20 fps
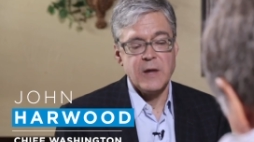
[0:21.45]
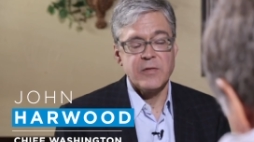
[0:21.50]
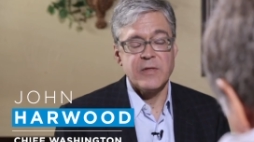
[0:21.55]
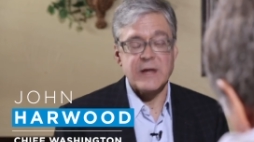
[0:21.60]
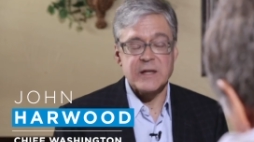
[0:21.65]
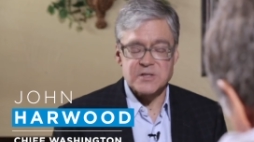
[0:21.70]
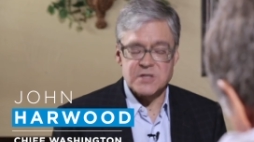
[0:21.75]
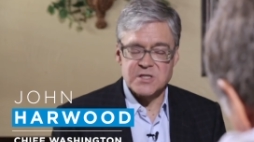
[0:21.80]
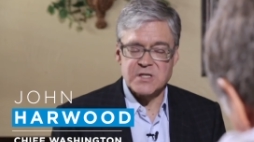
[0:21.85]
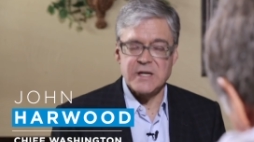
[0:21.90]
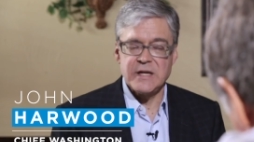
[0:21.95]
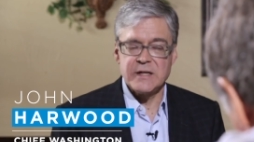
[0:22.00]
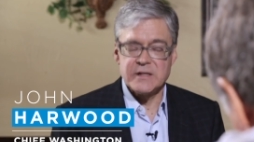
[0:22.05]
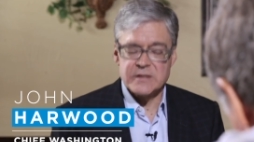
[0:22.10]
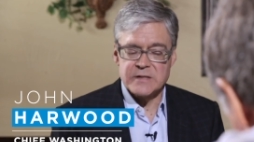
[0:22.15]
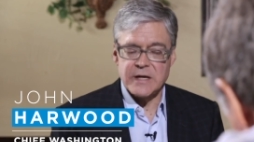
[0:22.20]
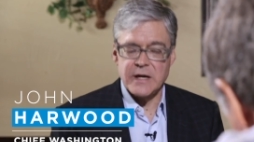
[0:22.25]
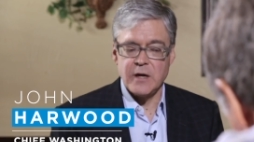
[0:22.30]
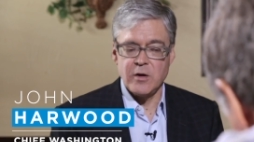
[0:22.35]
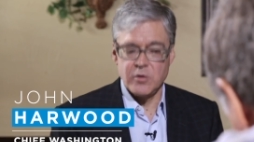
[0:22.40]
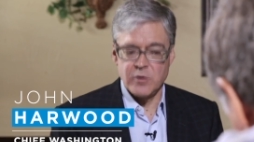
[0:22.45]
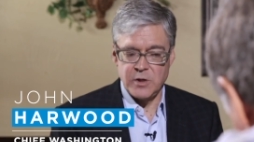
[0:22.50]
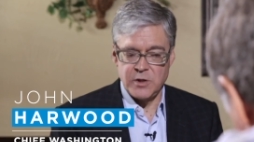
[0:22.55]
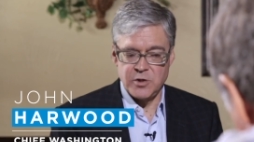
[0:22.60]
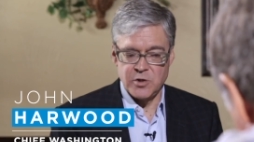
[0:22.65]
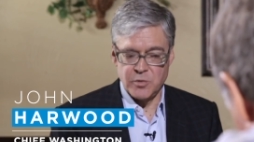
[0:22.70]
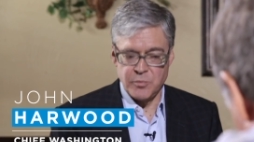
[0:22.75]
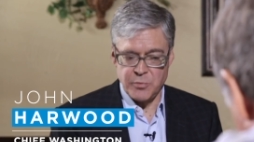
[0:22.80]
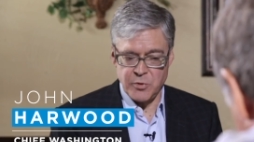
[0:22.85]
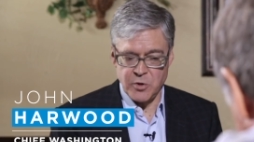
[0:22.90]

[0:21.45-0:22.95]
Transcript: That stands out in your